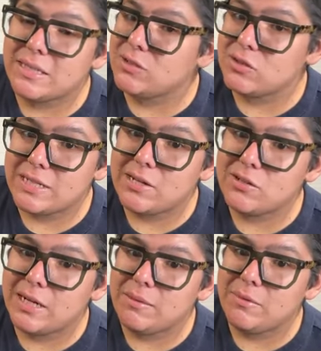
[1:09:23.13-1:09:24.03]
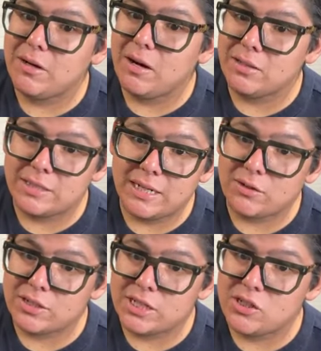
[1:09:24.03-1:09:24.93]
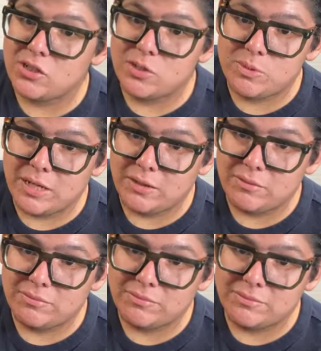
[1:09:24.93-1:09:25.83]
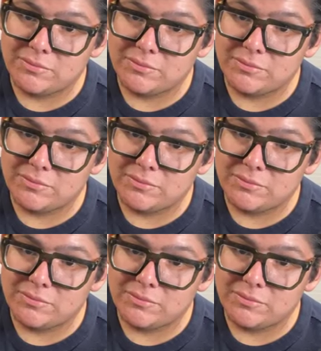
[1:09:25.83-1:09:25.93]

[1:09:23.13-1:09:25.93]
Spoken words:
Central Standard Time on the Deco Exchange YouTube channel.